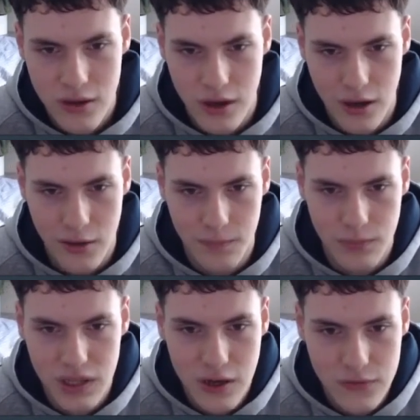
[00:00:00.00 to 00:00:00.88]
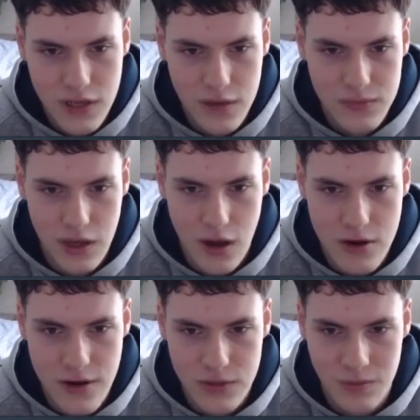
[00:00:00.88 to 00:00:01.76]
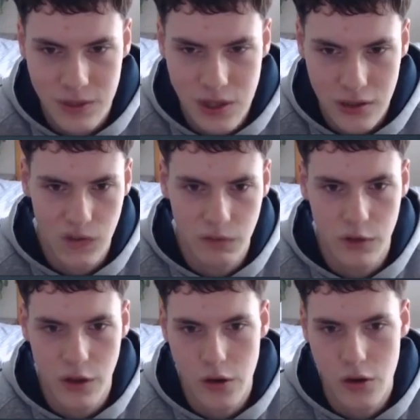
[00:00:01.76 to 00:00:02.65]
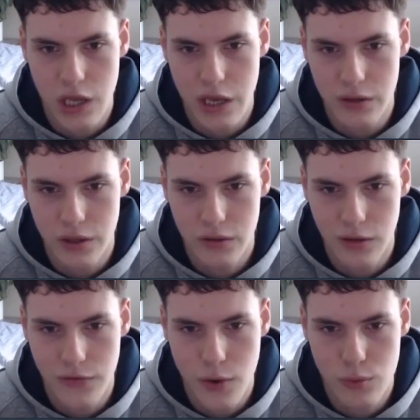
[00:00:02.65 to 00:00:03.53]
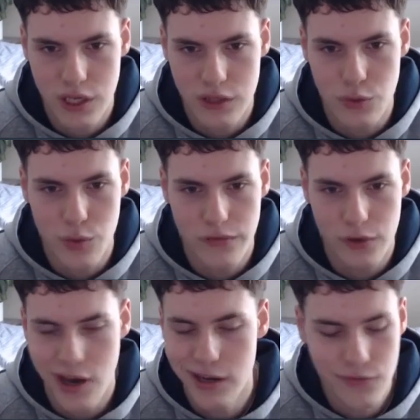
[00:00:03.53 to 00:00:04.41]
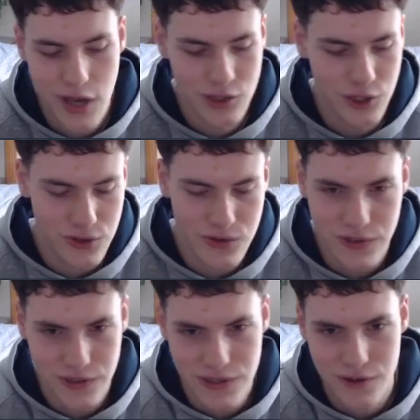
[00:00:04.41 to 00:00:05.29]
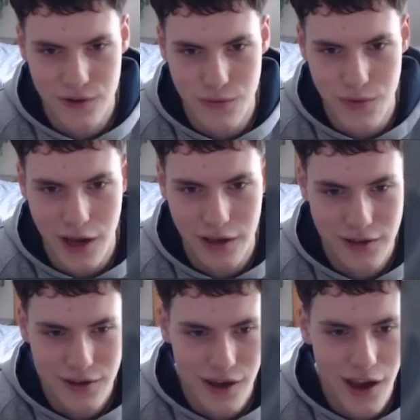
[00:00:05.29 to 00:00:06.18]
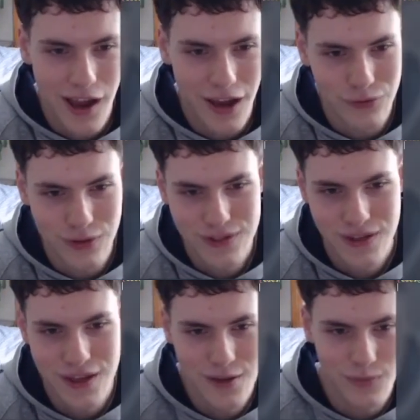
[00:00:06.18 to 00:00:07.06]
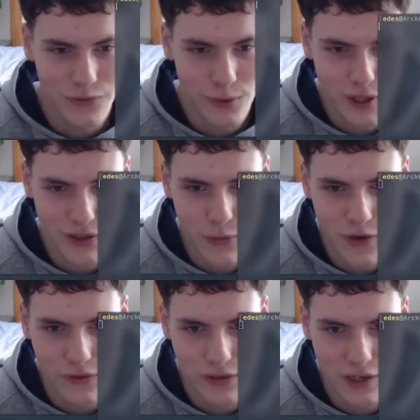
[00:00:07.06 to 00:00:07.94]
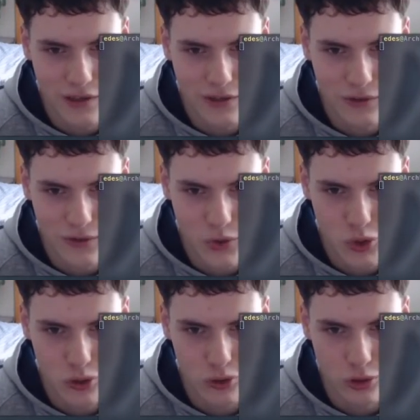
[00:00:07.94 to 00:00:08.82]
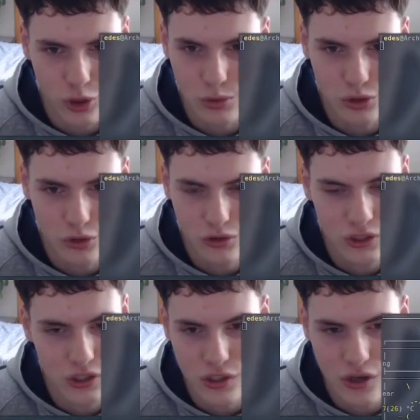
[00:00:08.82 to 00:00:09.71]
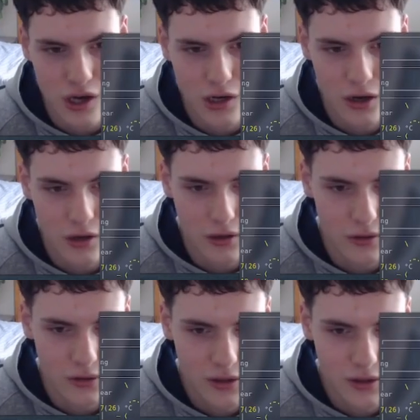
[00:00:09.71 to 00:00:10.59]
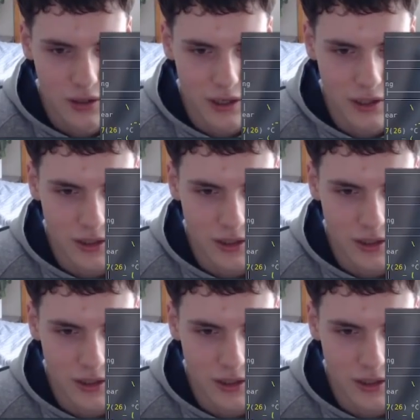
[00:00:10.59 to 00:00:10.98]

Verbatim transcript: Um, but then other times, like I'll have something like something like okay, like if I want to get the weather, I never actually use this. I don't know why I have this, but if I want to get the weather, then it can do this curl wttr.in and then